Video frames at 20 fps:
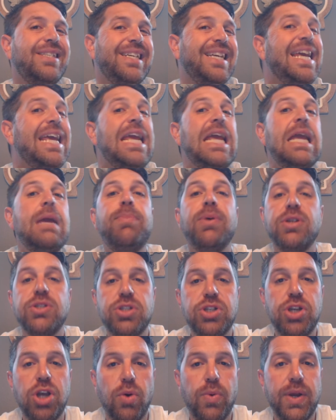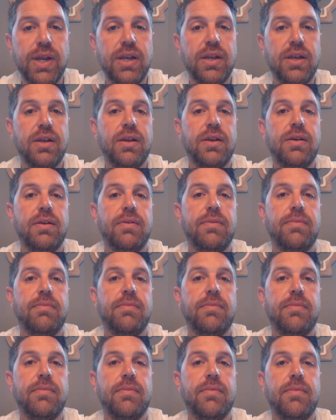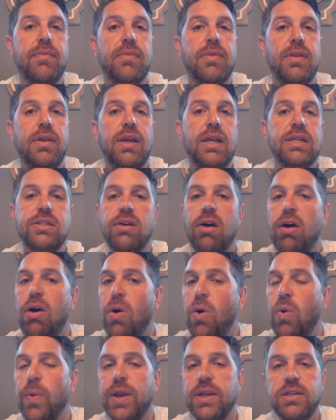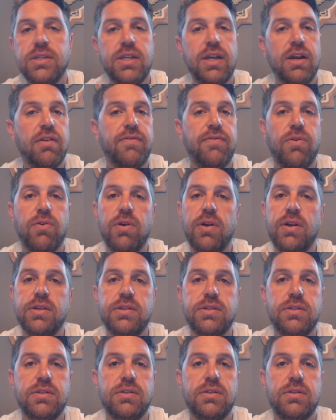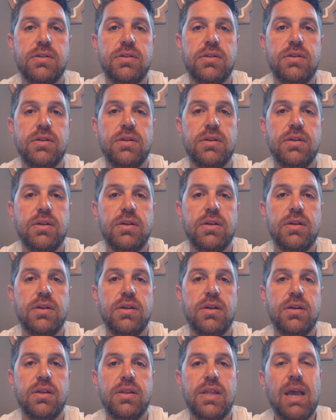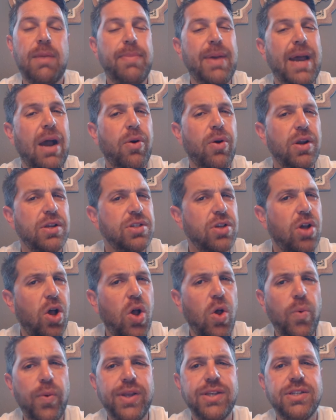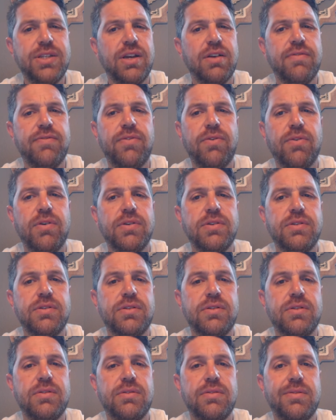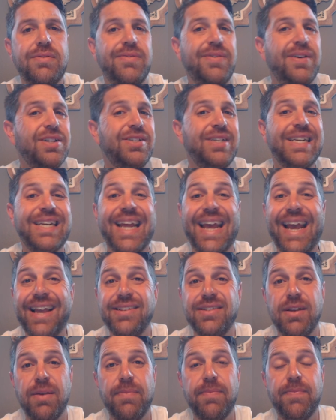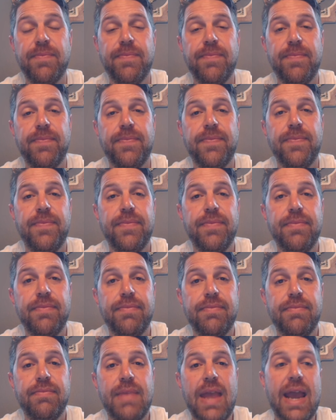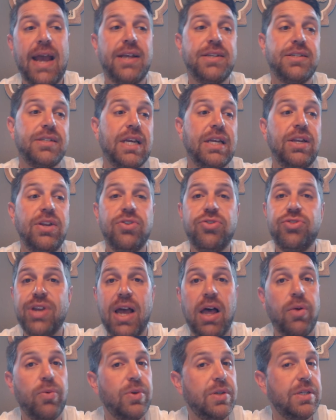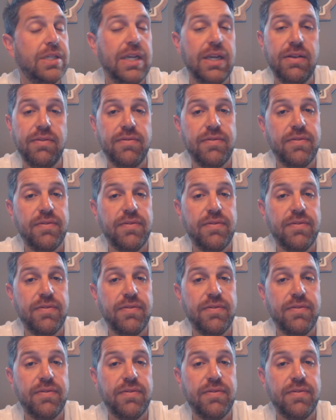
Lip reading: keep us going is always there for us. That power is always there for us. We just need to ask Him. Ask and you shall receive.